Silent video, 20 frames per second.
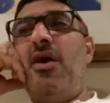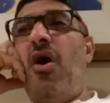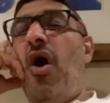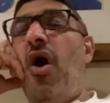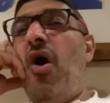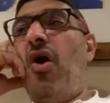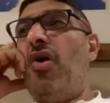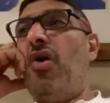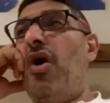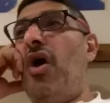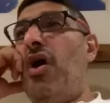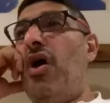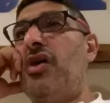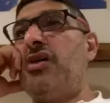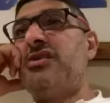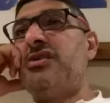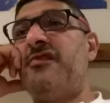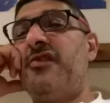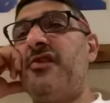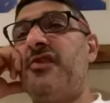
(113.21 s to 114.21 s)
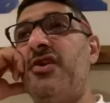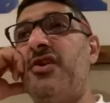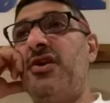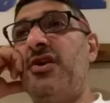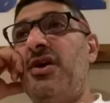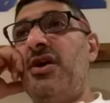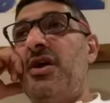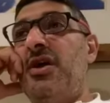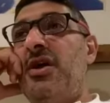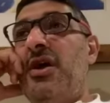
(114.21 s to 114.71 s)
can't ask for
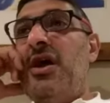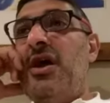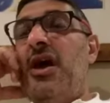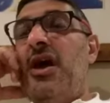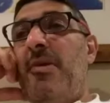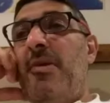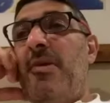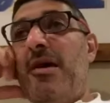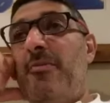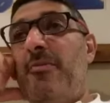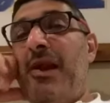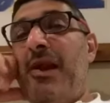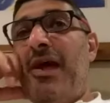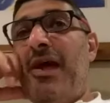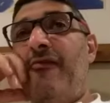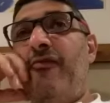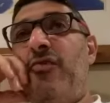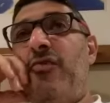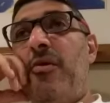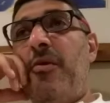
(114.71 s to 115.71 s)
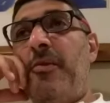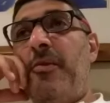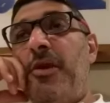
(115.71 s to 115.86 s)
a better platform.